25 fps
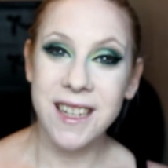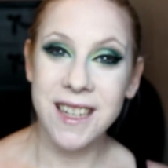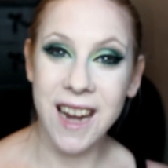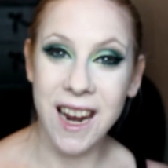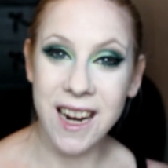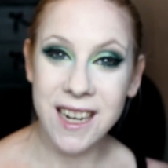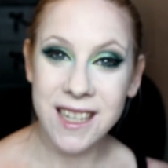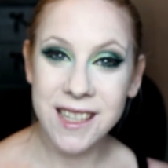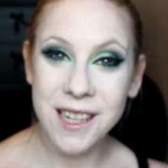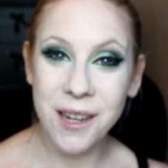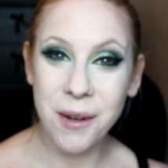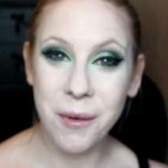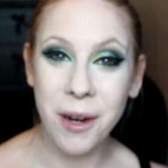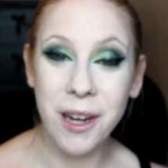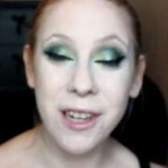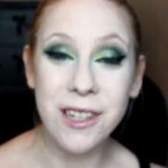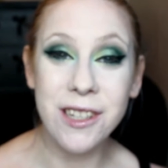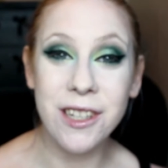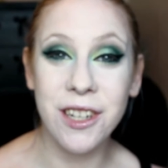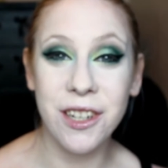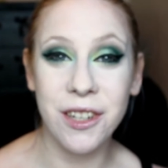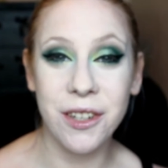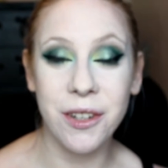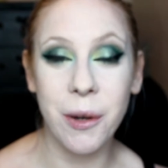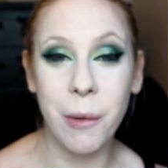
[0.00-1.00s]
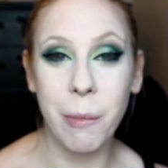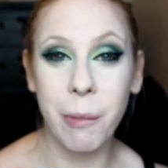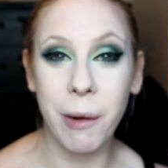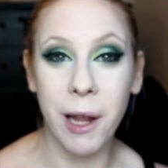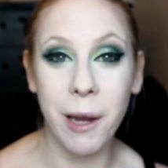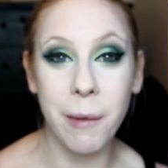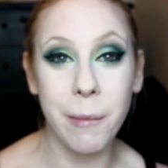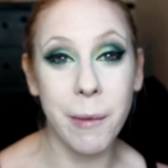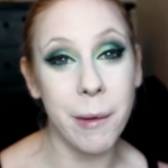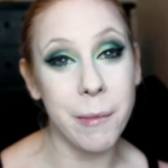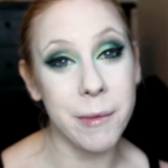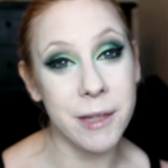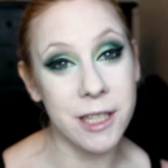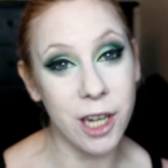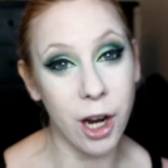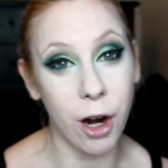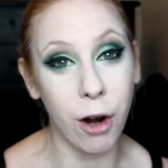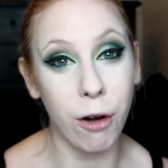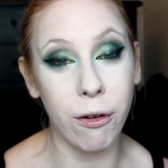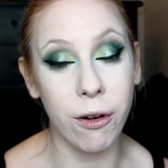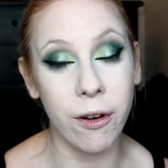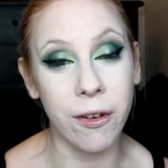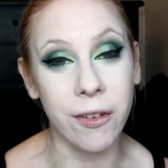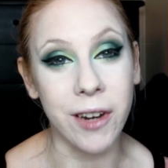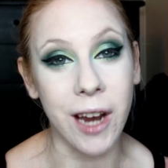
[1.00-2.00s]
Next I'm going to apply my
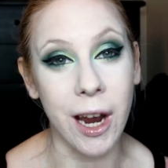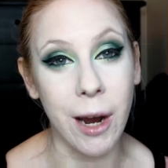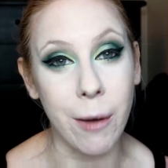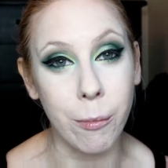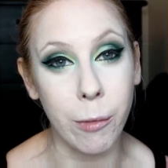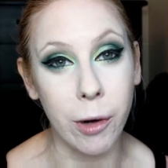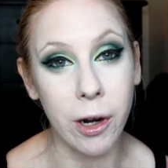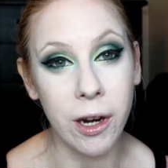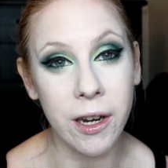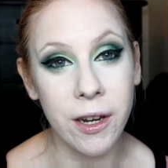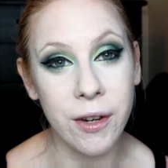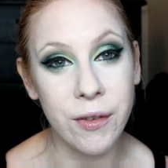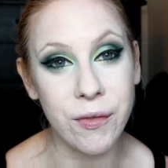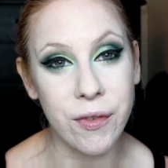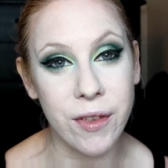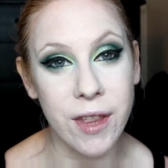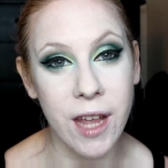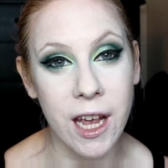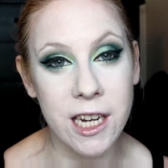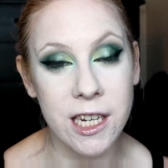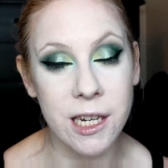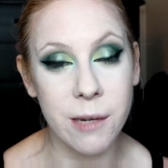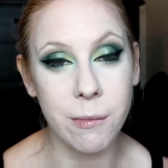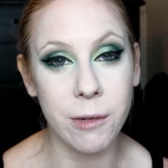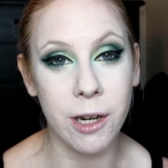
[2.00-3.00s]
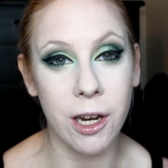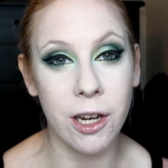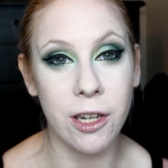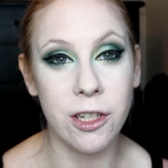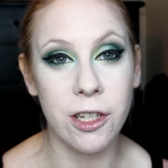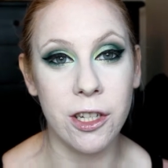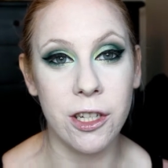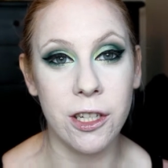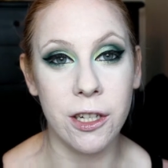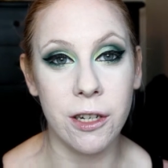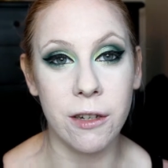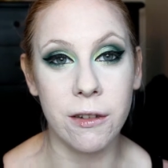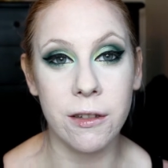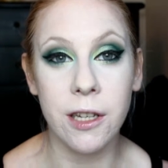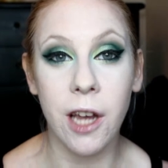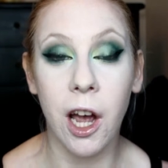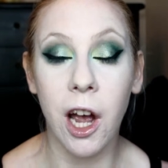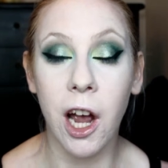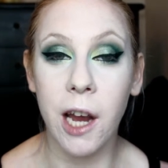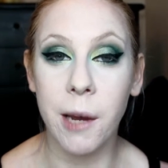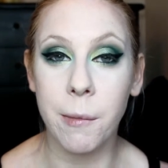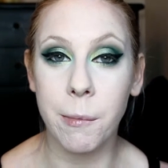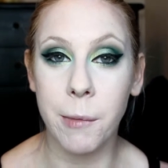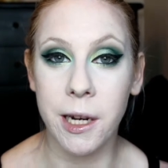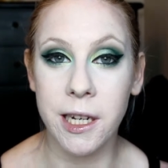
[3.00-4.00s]
mascara off camera, and for that I'm going to use
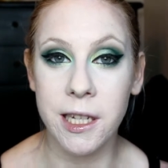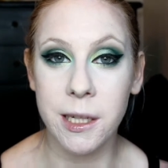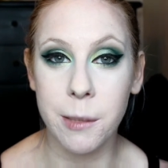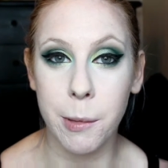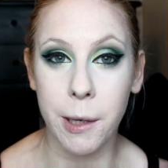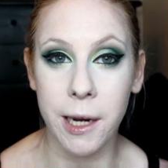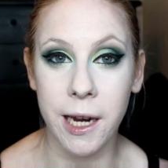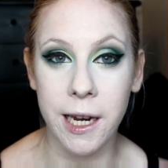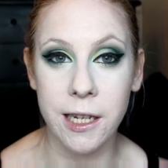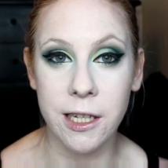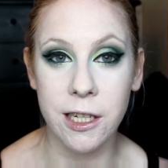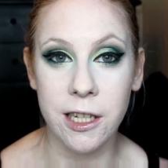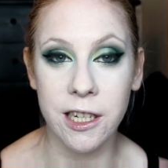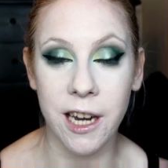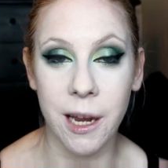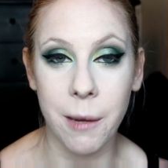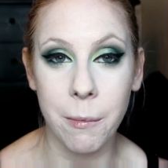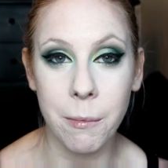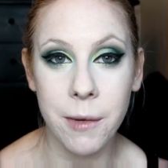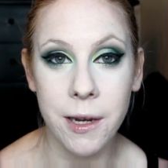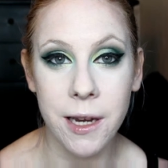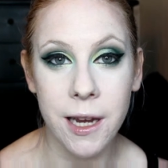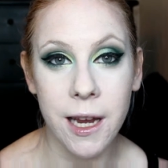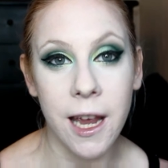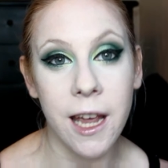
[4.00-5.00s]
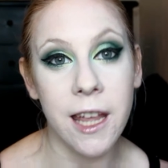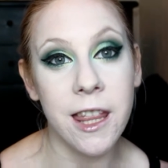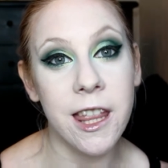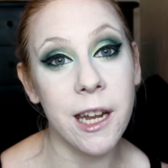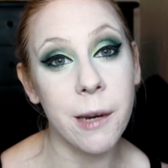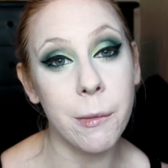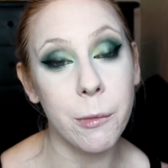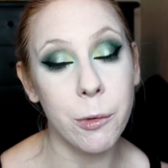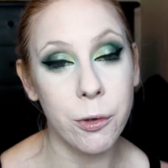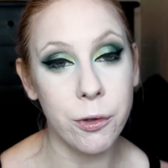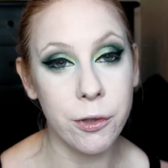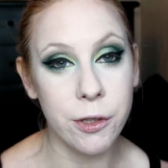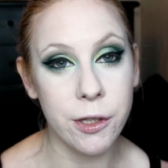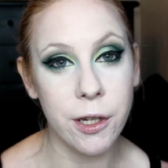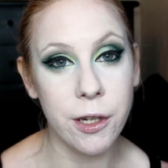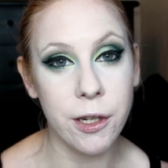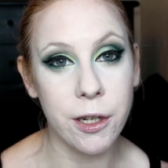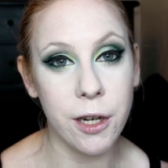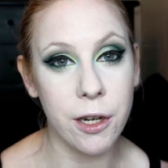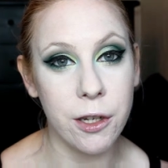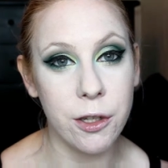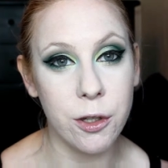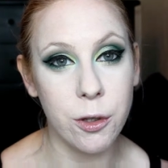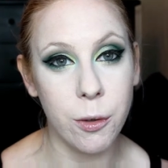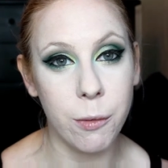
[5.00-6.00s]
High & Mighty by H&M, and then I'm also
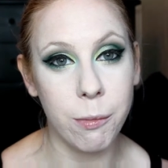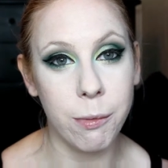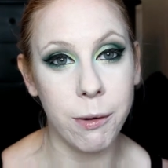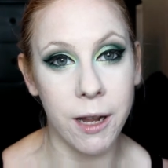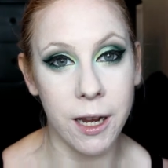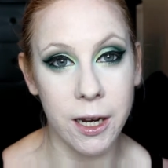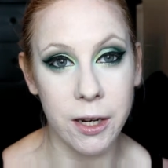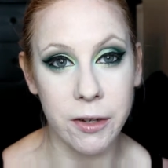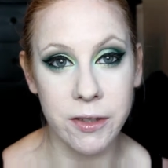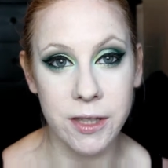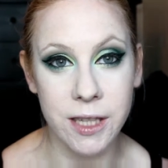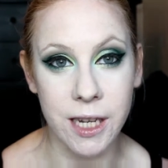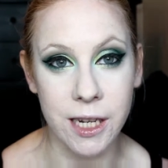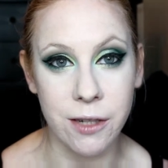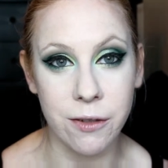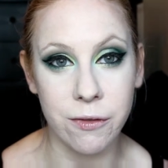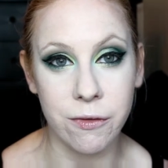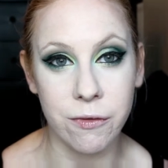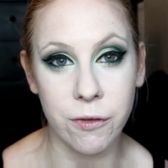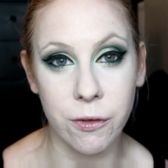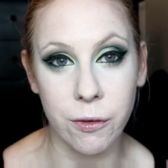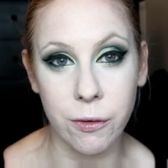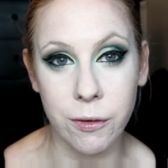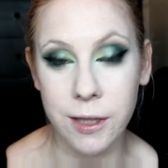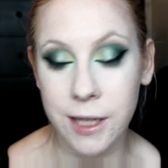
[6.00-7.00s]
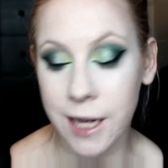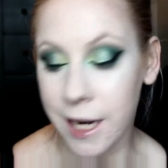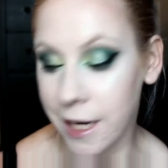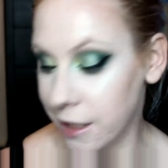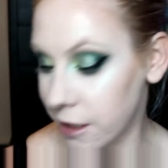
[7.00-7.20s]
going to apply a set of false